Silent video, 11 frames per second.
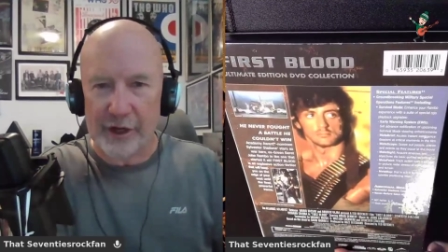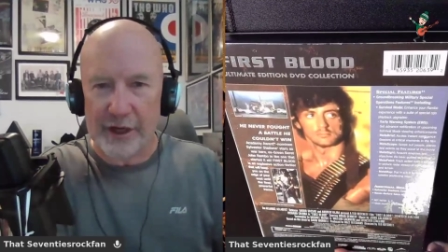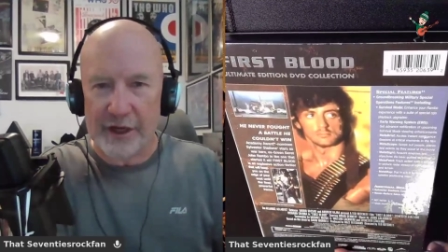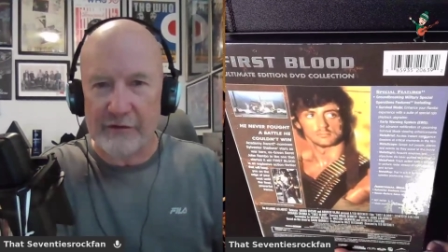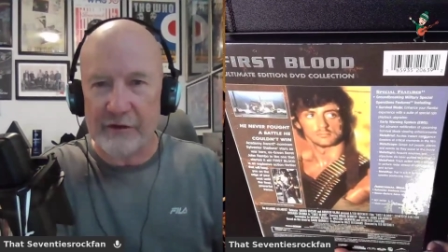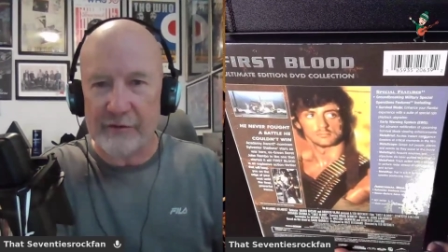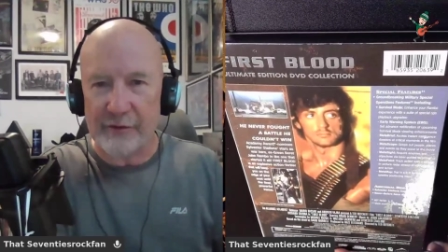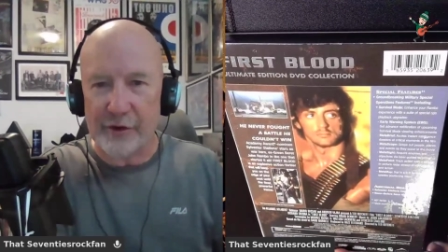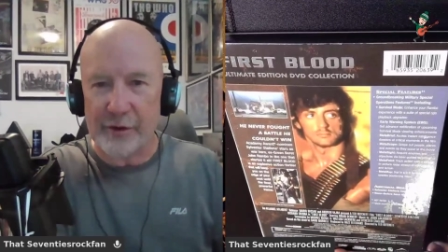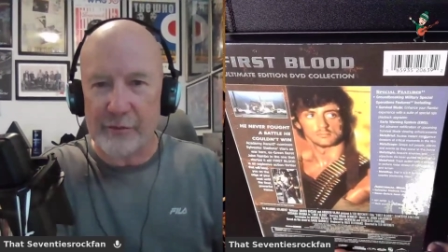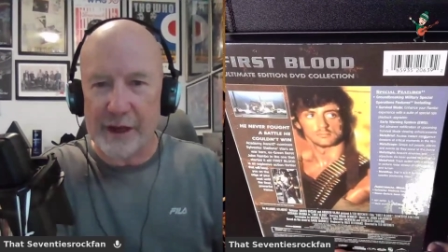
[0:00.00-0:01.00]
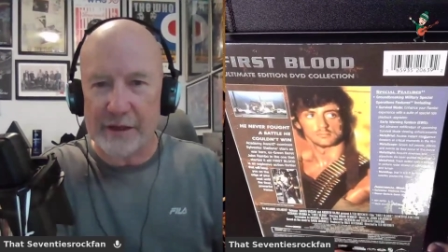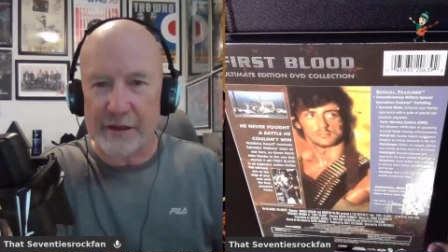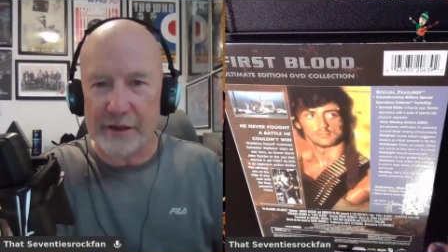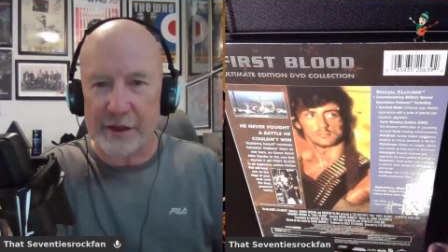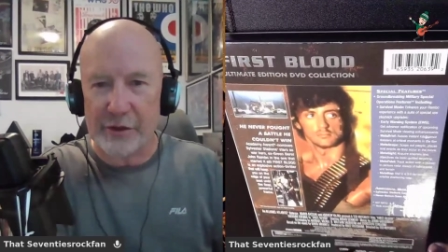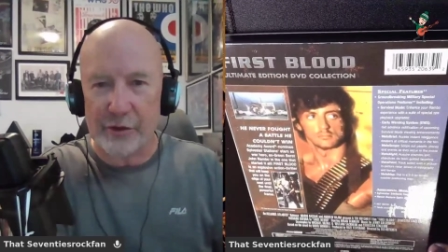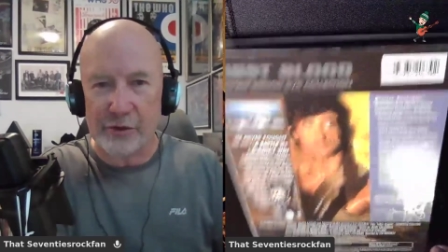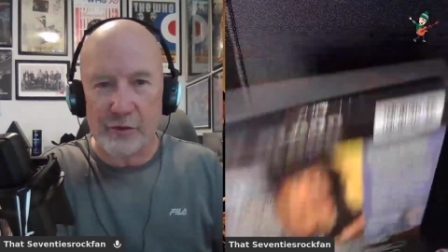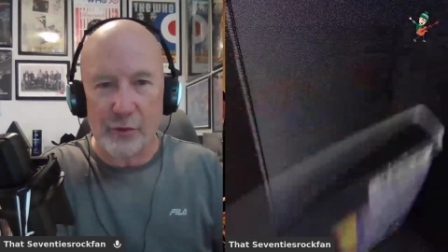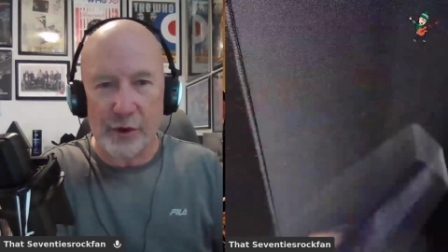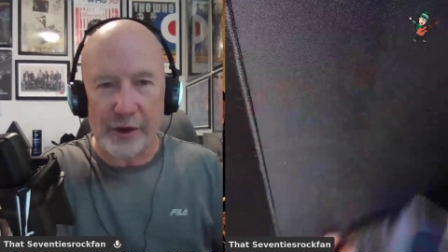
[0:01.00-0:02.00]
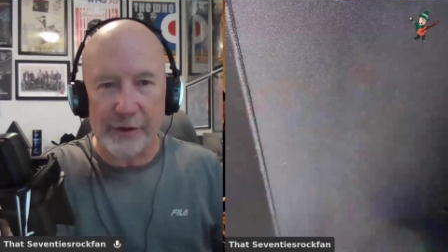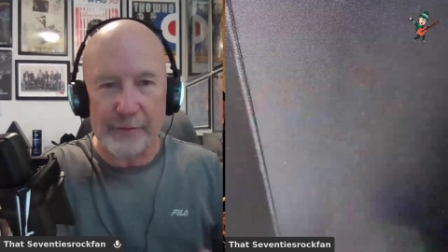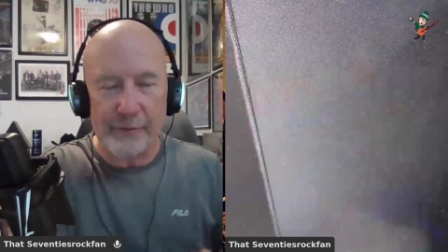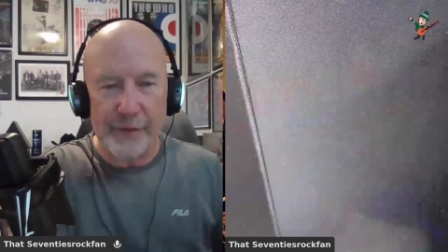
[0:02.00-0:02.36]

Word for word: He never fought a battle he couldn't win.